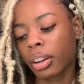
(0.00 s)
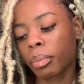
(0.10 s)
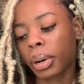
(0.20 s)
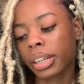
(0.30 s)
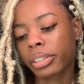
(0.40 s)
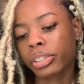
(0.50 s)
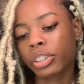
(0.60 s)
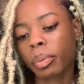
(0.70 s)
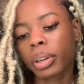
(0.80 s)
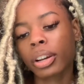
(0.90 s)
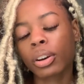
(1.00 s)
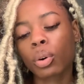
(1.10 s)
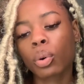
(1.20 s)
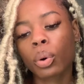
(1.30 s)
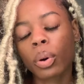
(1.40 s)
Pisces, Gemini,
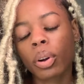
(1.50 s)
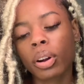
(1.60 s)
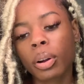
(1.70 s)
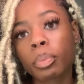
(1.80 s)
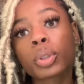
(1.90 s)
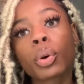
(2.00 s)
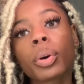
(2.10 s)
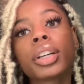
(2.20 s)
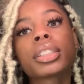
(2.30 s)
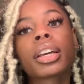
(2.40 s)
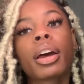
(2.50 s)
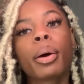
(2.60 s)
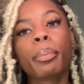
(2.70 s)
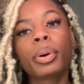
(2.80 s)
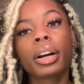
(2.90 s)
or um Taurus.
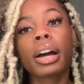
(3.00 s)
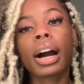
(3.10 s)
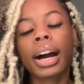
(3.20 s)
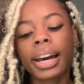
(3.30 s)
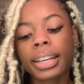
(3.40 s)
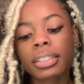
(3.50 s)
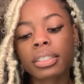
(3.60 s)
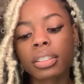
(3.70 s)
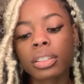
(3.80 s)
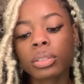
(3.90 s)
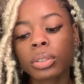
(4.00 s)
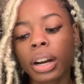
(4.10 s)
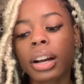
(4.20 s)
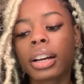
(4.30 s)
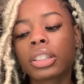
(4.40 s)
But I see you
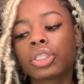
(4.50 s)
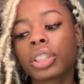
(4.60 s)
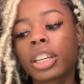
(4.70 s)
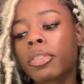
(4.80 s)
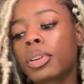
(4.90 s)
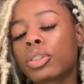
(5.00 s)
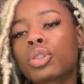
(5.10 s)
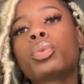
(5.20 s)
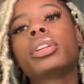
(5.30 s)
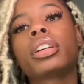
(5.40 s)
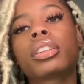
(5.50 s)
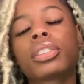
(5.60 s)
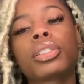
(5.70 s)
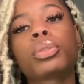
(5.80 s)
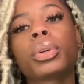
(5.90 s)
guys giving to another
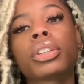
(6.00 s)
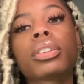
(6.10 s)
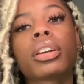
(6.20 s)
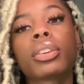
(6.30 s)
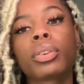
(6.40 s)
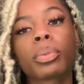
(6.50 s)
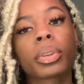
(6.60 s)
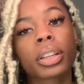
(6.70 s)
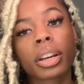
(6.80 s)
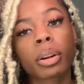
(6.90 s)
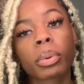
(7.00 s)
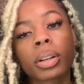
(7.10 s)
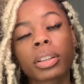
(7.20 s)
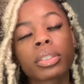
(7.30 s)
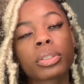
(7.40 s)
situation that you don't really care
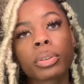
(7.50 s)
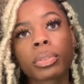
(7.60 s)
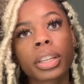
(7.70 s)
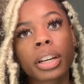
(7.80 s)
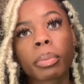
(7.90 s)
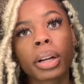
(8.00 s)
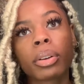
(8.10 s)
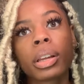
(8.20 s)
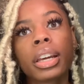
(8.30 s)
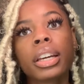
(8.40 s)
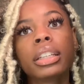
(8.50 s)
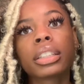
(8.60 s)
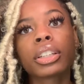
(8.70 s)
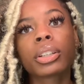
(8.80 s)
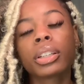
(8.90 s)
about, that you don't think about. It's
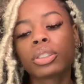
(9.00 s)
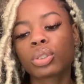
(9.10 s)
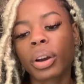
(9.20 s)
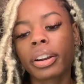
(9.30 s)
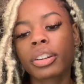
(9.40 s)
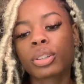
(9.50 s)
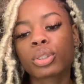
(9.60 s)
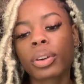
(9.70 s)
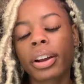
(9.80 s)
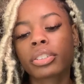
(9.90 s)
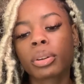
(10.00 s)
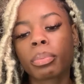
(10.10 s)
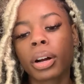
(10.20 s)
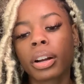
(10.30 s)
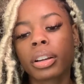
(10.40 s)
like you're gonna try to distract your
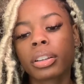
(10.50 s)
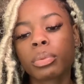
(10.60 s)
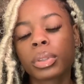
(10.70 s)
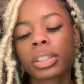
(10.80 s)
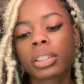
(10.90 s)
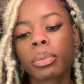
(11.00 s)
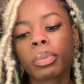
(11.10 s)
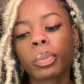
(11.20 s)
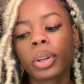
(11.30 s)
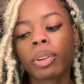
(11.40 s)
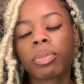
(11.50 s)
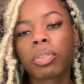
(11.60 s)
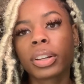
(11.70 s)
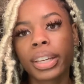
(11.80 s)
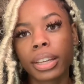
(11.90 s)
mind with some with a
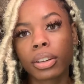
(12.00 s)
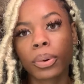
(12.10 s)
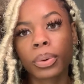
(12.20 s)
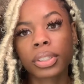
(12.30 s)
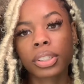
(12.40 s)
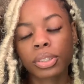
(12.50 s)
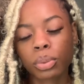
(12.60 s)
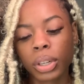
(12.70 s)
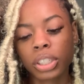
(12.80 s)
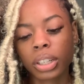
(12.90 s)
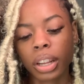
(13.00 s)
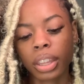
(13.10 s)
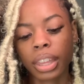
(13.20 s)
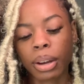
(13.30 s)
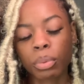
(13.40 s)
fling or a situation like
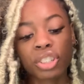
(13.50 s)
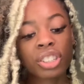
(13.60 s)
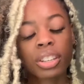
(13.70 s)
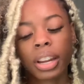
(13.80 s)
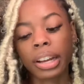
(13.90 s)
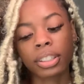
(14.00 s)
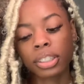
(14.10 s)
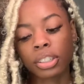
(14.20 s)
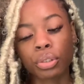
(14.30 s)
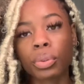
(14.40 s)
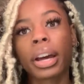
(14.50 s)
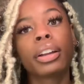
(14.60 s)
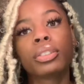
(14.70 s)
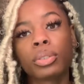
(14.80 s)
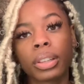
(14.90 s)
that, which is not good. Do
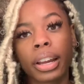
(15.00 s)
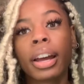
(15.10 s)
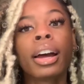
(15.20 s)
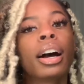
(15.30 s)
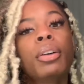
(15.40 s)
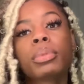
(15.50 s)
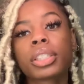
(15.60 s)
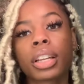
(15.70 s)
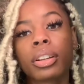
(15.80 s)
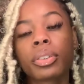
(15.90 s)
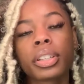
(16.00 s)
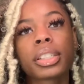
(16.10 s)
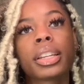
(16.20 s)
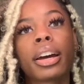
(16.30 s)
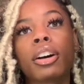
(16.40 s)
not do that. I'm just telling you
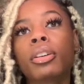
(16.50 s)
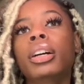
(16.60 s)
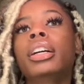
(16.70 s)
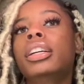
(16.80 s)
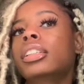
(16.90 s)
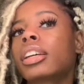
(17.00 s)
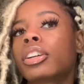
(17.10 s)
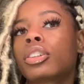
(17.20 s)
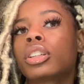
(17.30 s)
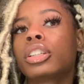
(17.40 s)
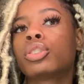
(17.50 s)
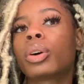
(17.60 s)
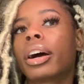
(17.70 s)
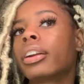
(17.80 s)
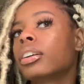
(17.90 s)
this now it's like you're gonna
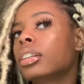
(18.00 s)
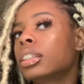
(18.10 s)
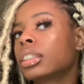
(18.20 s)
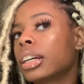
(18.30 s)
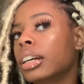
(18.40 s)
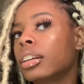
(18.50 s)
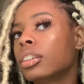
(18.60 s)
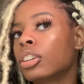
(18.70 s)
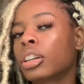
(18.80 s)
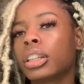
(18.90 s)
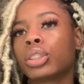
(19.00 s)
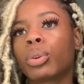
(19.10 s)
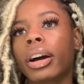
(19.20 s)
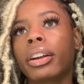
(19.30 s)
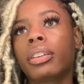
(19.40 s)
try to it's like you're gonna
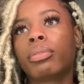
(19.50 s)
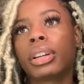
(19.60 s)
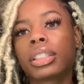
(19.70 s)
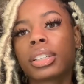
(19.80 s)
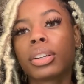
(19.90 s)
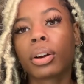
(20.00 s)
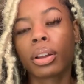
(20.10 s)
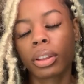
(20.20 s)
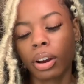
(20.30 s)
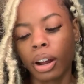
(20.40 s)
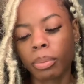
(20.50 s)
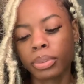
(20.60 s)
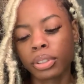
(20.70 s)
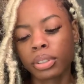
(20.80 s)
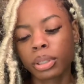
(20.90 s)
try to invest in your other
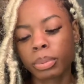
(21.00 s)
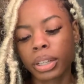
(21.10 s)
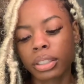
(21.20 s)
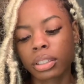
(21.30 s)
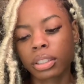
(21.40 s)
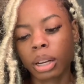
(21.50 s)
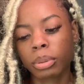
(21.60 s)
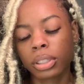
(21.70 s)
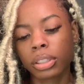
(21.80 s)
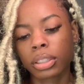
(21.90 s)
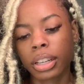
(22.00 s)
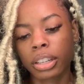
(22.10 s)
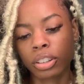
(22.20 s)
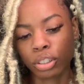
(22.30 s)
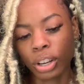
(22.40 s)
options because this option is
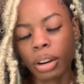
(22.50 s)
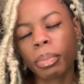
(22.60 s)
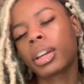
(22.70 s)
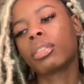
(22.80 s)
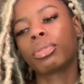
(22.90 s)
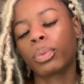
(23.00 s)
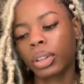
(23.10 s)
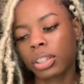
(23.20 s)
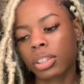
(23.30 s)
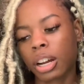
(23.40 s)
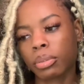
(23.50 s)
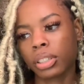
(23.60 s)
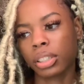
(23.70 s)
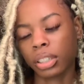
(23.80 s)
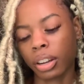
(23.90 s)
like you're trying to make up for what this
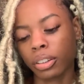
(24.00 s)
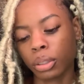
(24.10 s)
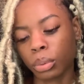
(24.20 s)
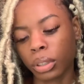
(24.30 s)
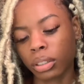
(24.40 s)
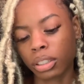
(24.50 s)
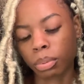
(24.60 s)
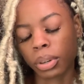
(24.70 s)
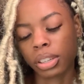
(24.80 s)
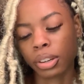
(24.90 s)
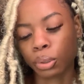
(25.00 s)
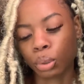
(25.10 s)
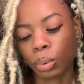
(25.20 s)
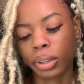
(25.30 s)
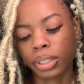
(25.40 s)
option is not doing this person that
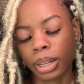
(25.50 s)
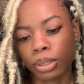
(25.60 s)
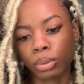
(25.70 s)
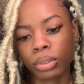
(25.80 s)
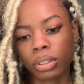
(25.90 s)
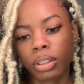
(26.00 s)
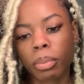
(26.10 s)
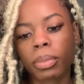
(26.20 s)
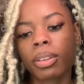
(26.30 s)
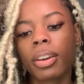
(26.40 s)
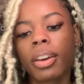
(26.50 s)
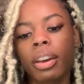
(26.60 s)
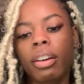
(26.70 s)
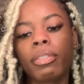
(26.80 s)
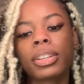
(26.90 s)
you want is not doing so you're gonna be
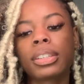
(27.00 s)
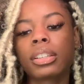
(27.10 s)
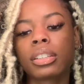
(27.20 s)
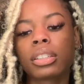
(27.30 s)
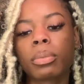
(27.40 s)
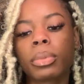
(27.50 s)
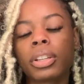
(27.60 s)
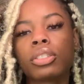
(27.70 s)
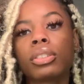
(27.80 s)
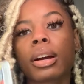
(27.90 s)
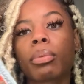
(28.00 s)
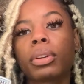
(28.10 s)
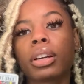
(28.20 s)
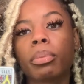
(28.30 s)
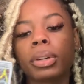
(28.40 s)
investing in someone that you're
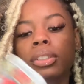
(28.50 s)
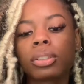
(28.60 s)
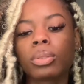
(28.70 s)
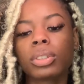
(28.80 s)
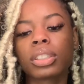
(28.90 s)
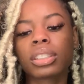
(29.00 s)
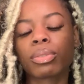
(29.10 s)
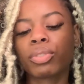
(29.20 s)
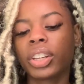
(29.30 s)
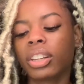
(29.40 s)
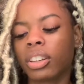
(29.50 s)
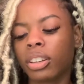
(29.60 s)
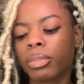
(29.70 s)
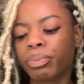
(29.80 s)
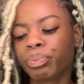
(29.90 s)
really committed to is just flingy,